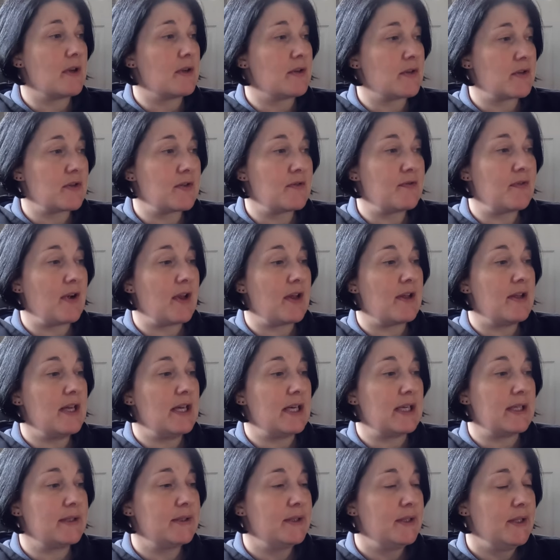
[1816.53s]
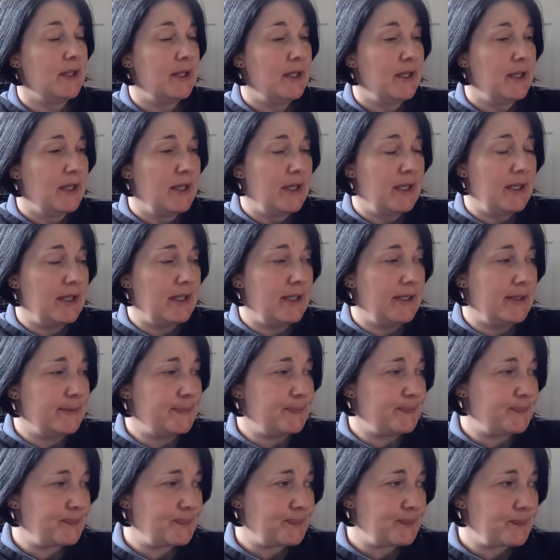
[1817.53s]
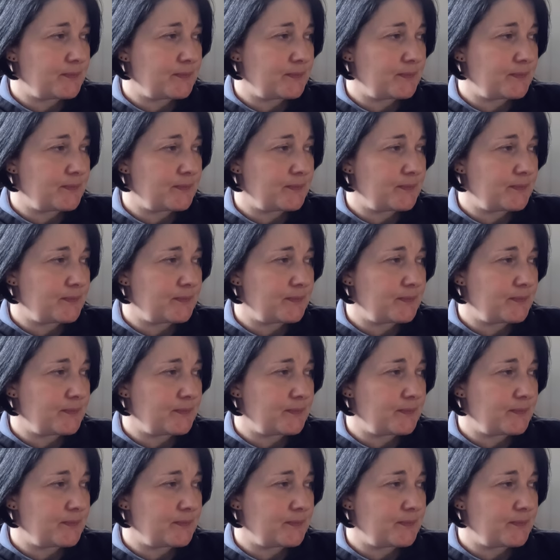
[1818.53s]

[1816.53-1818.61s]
stuff like that. But